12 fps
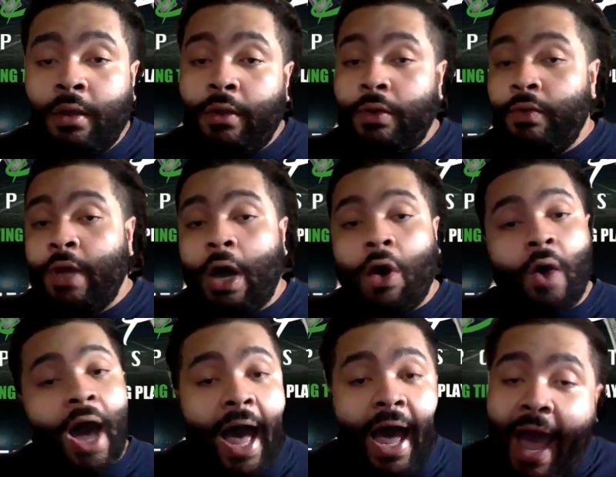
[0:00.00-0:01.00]

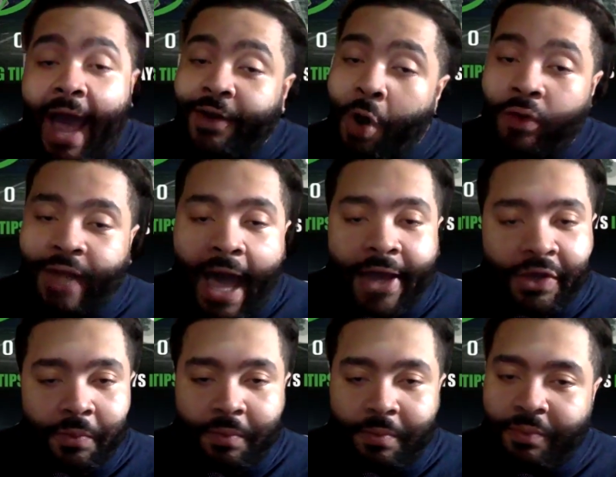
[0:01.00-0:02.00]
I don't like
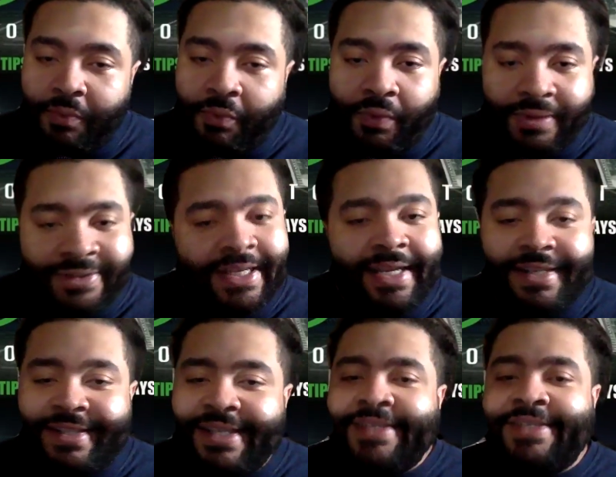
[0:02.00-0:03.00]
him. See,
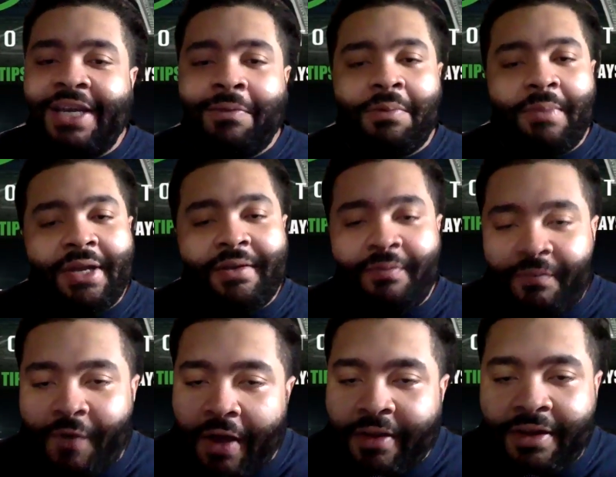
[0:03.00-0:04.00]
because this Zimmerman
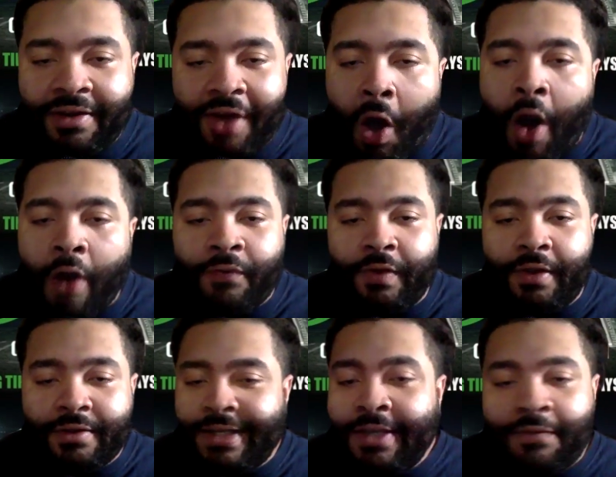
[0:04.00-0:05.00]
fucking offense
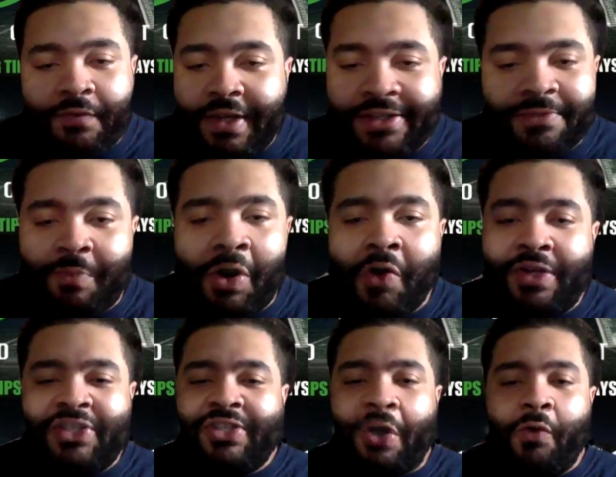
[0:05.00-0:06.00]
defense, bro,
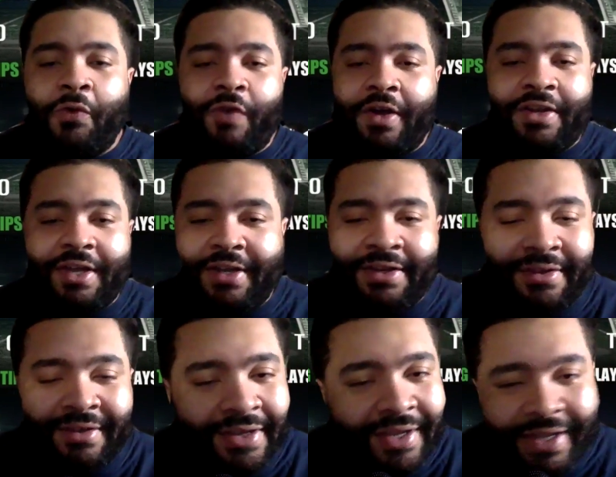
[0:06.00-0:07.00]
is so fucking.
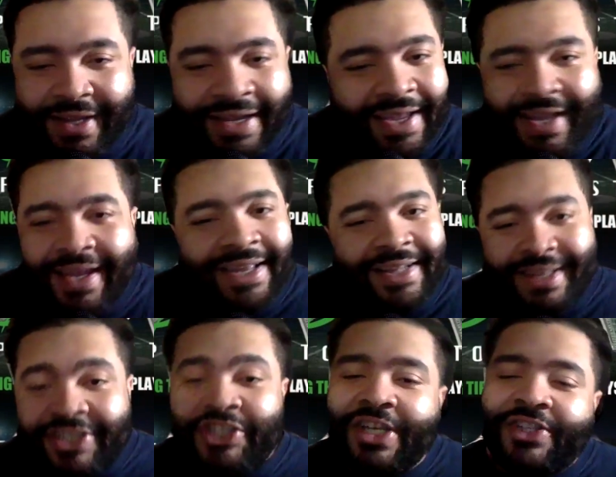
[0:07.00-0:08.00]

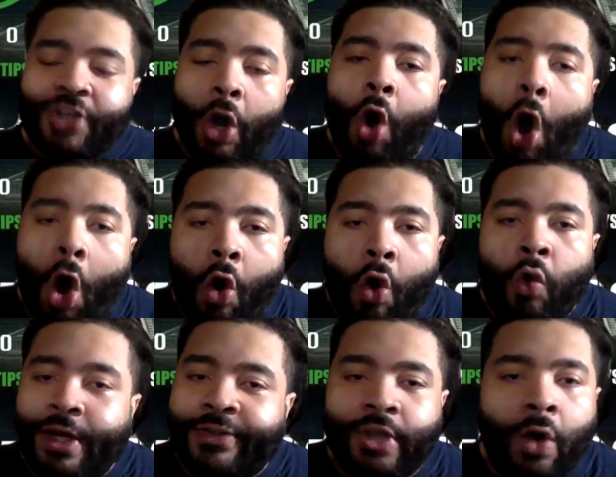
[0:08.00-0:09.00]
This shit's so old.
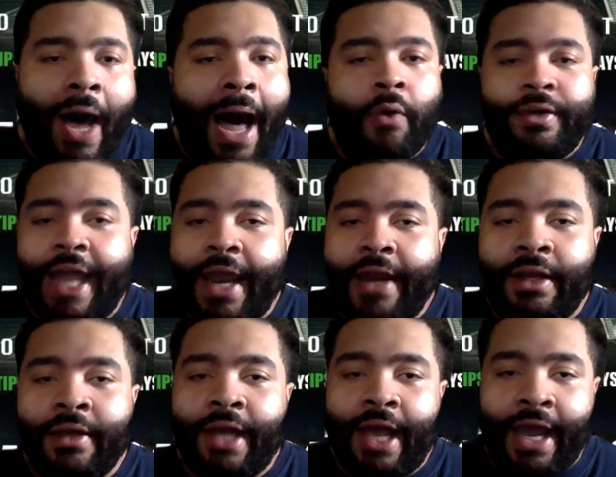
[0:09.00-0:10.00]
It's so
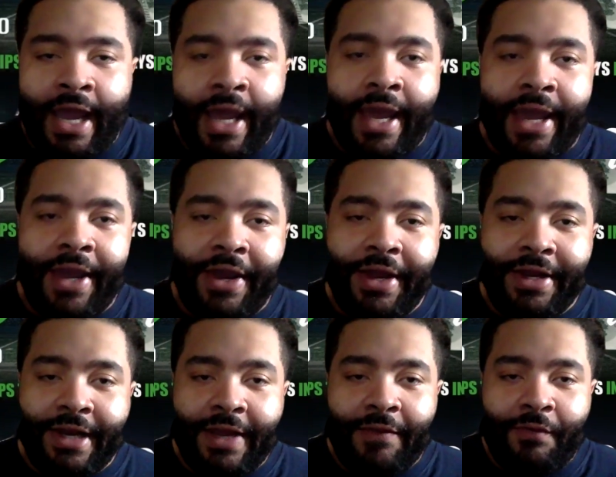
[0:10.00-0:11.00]
outdated.
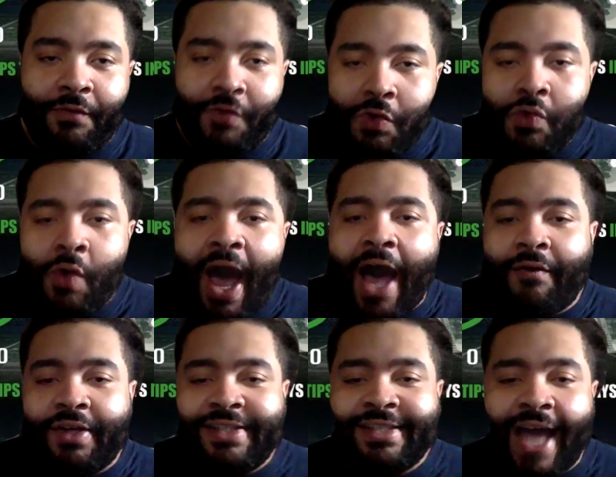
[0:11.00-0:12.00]
And if you have
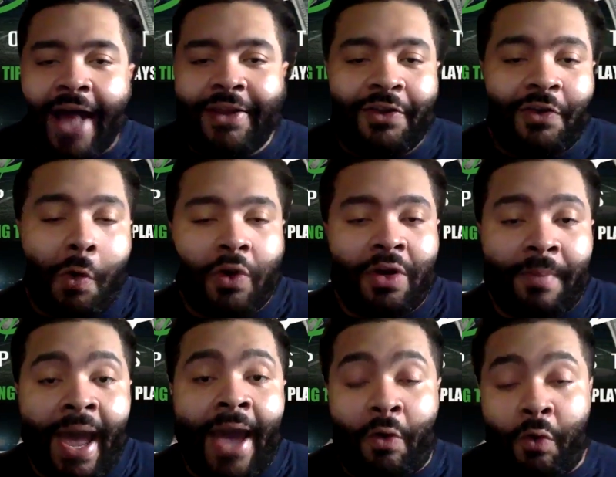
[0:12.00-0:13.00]
a solid
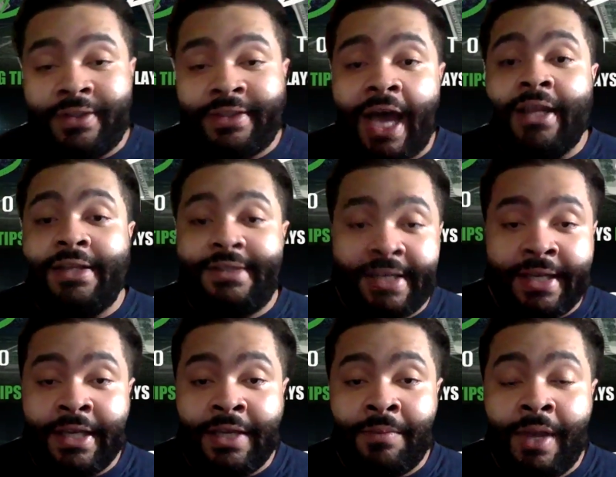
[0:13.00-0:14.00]
quarterback or a solid
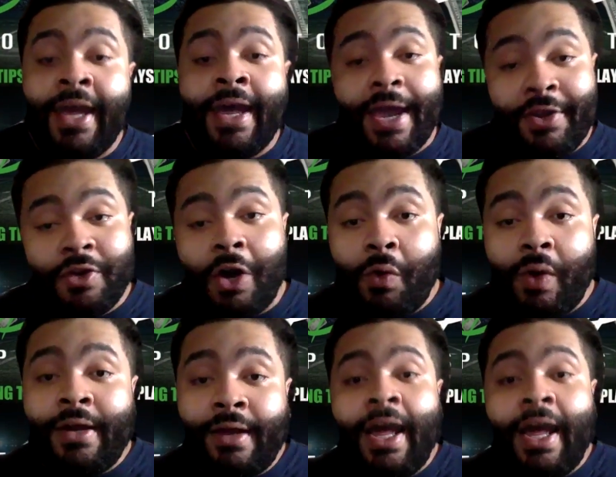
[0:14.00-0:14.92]
team, and you know what?